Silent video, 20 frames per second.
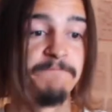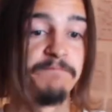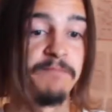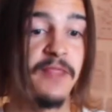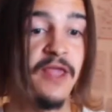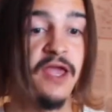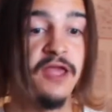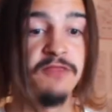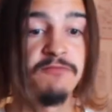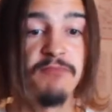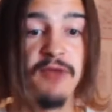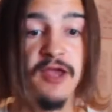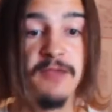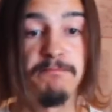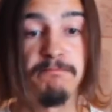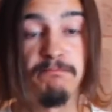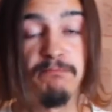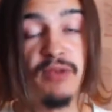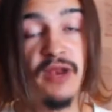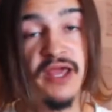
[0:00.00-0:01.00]
And by
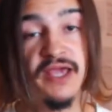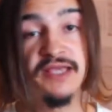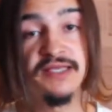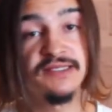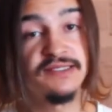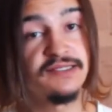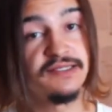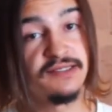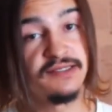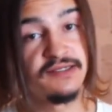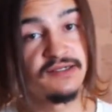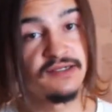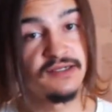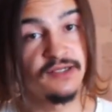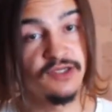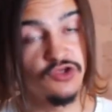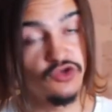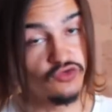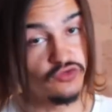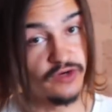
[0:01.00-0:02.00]
placing
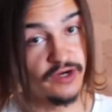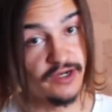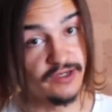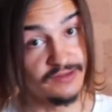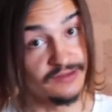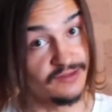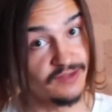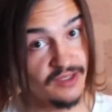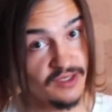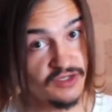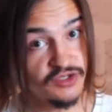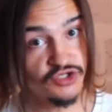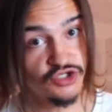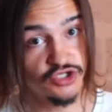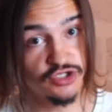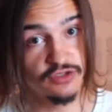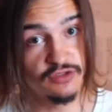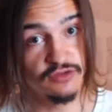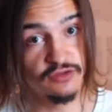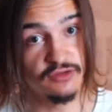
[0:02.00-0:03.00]
your
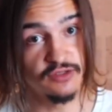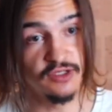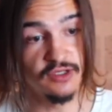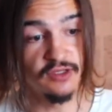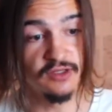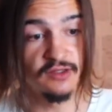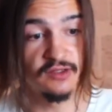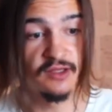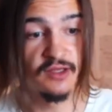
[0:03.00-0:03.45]
attention on it,